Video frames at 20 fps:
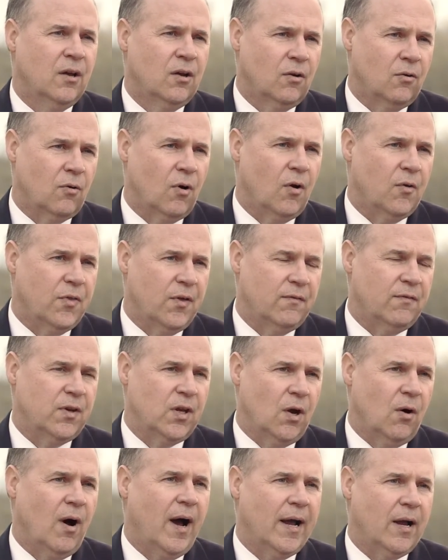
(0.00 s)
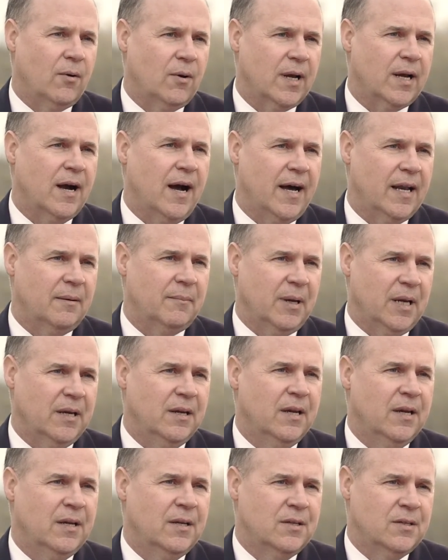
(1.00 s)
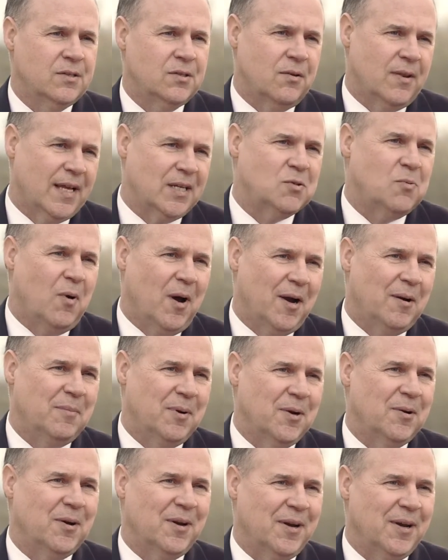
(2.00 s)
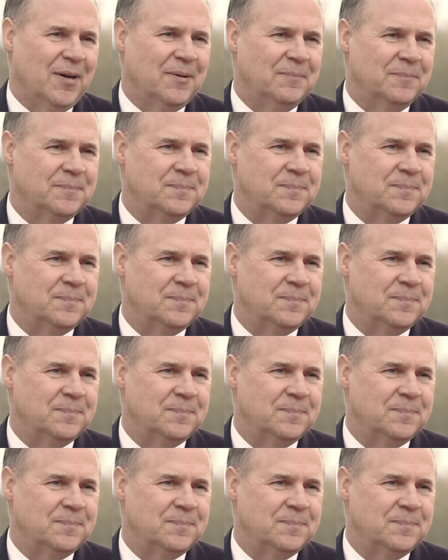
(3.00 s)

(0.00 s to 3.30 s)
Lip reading: growth of the Ohio economy, so that's why I'm here today.